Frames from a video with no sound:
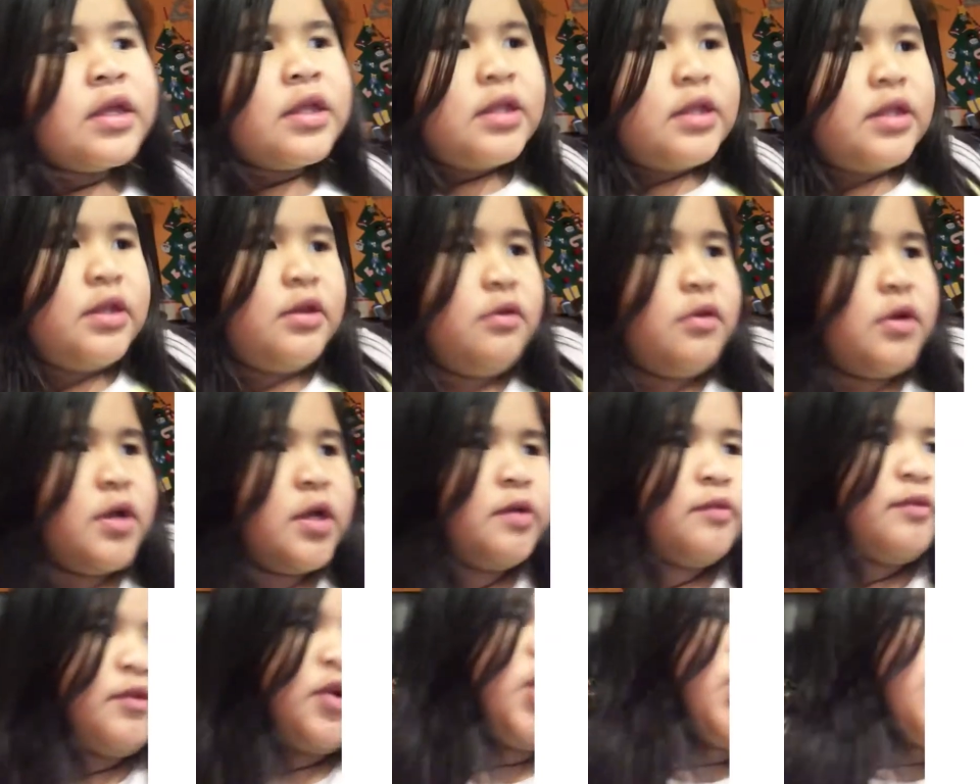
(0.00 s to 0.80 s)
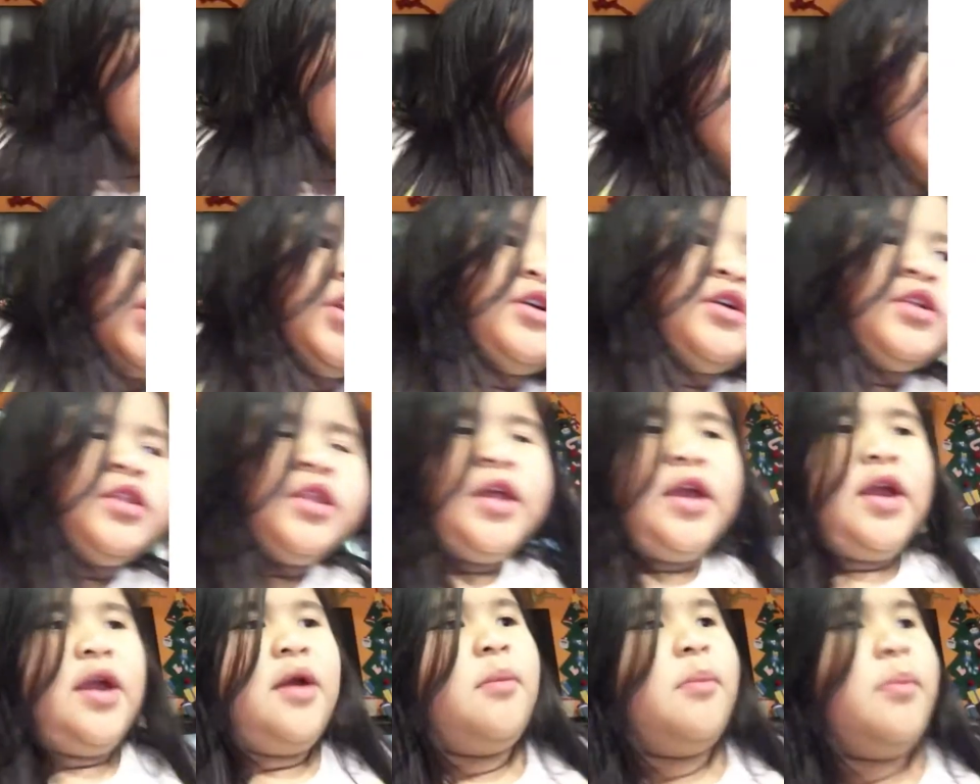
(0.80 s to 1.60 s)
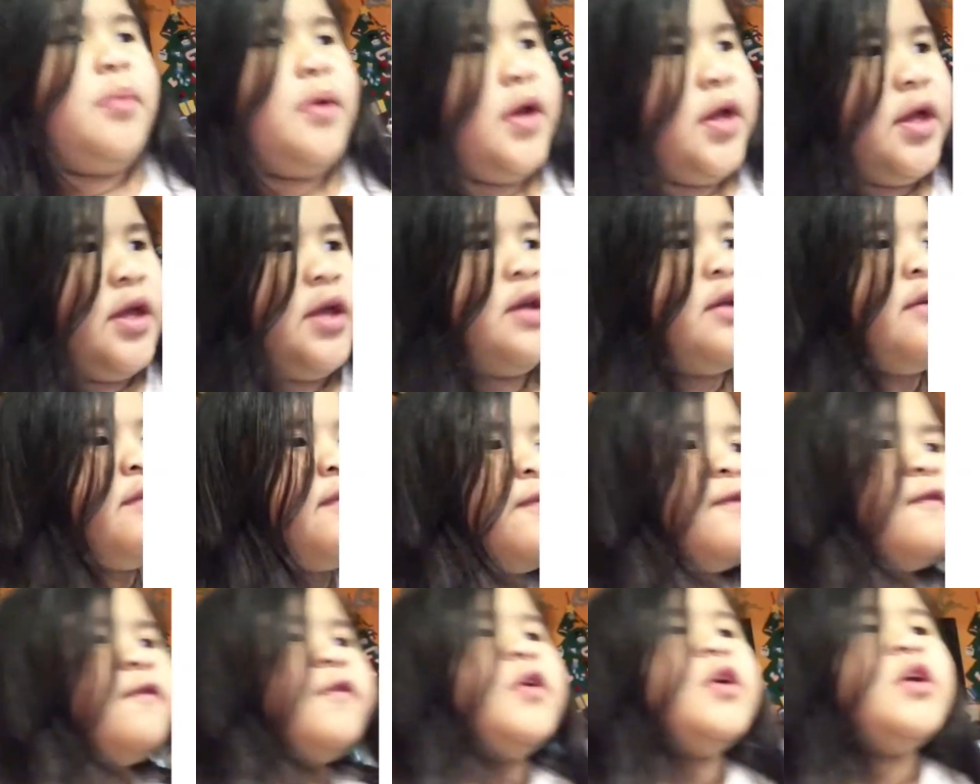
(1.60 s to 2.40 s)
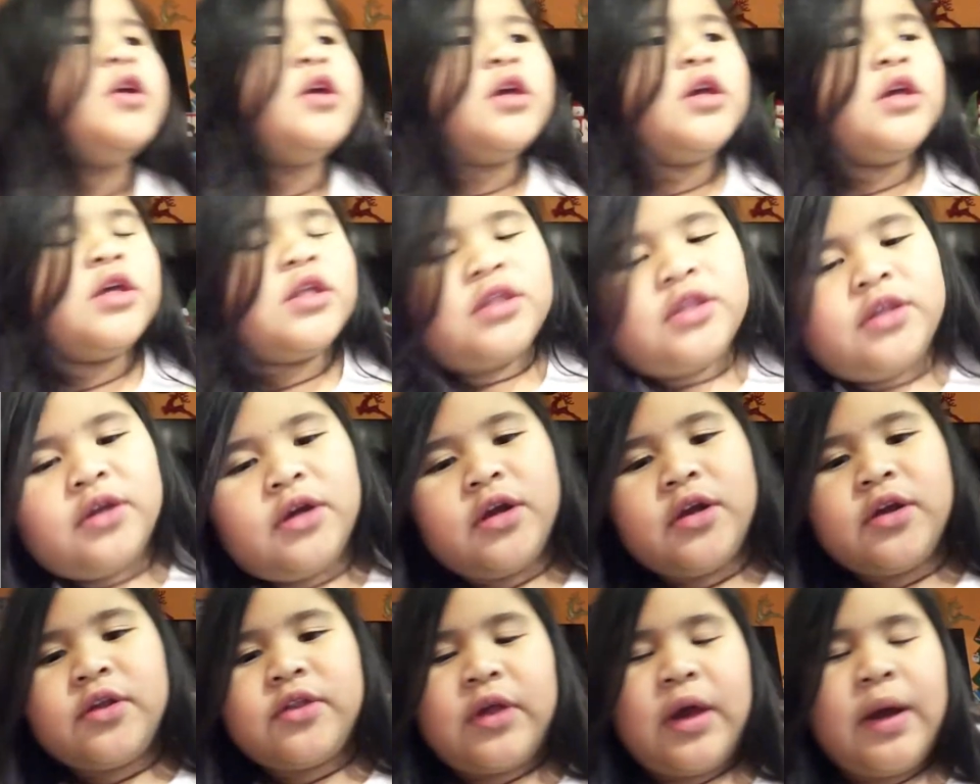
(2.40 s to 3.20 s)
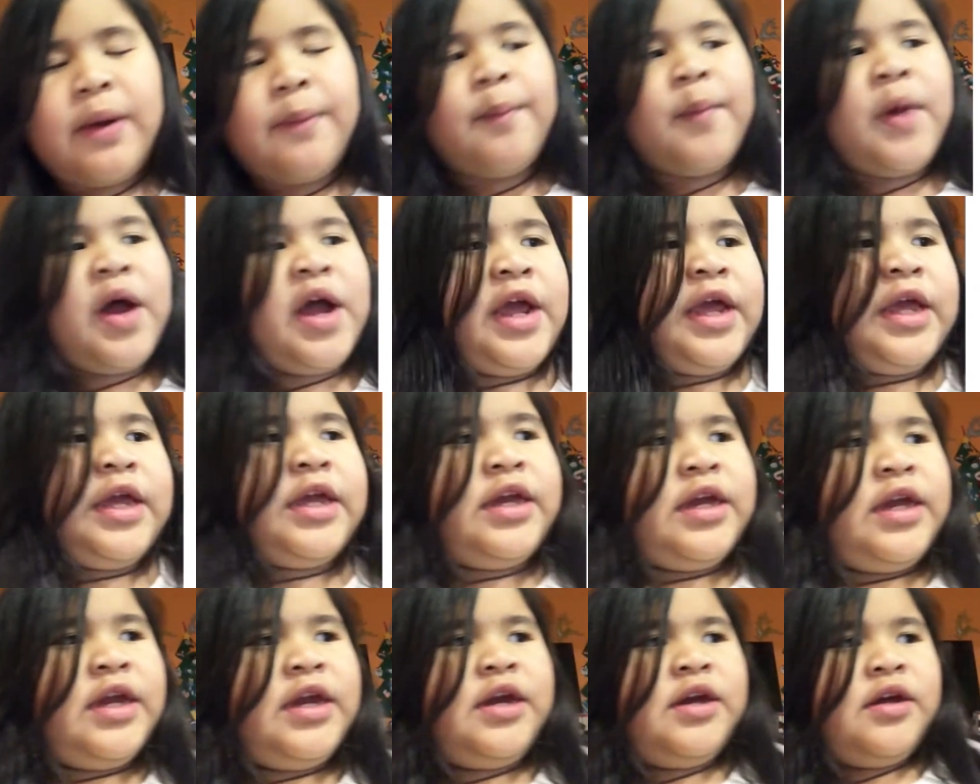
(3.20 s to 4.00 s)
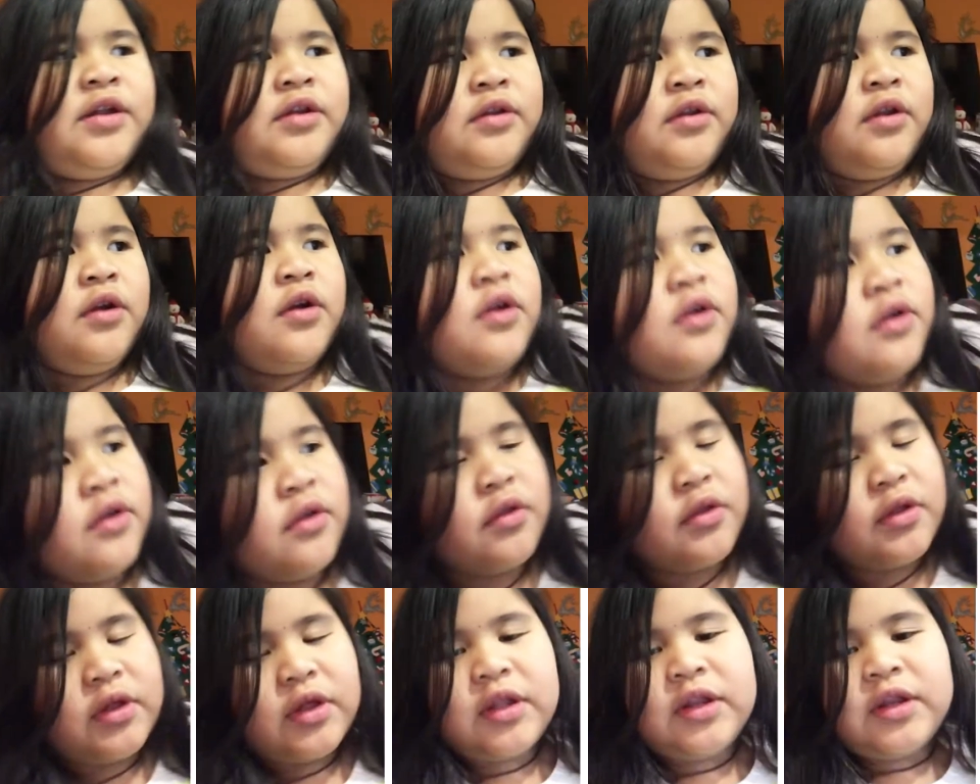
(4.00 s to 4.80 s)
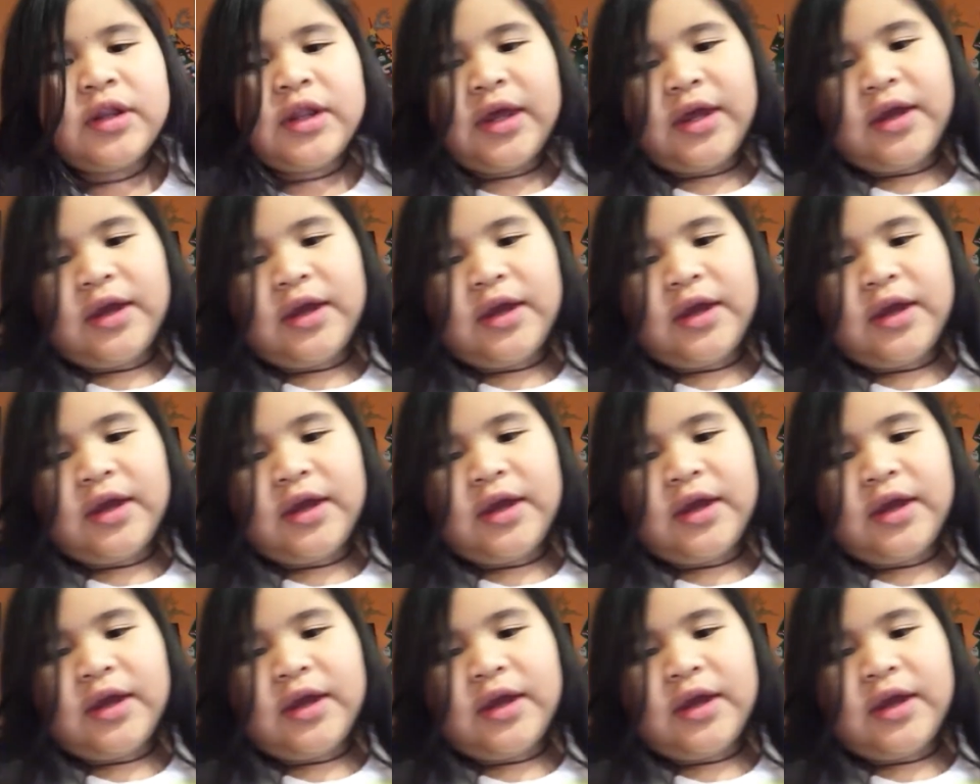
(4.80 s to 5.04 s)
you can record on there. But if there's a mic and there's an